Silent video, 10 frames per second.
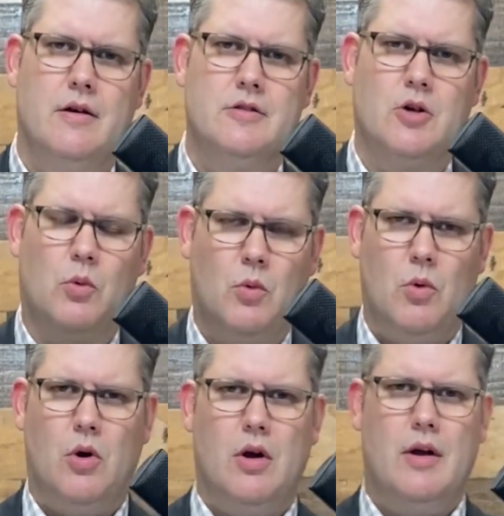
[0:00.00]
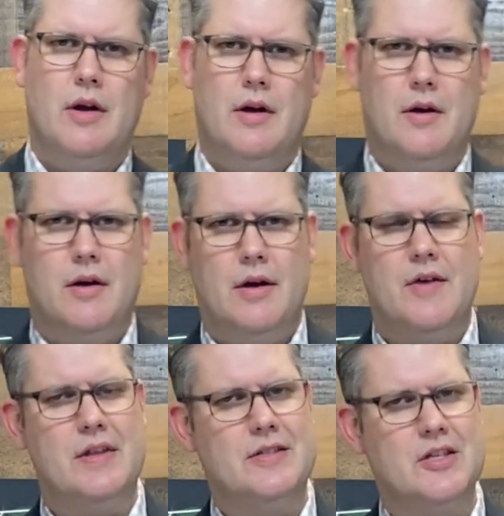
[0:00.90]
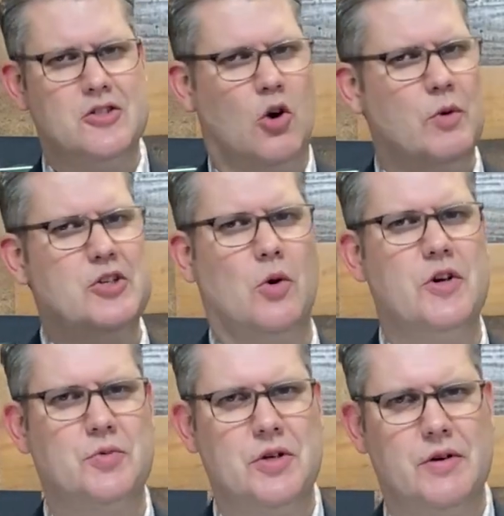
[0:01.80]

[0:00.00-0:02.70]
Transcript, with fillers: So, and then he says, Don't rejoice when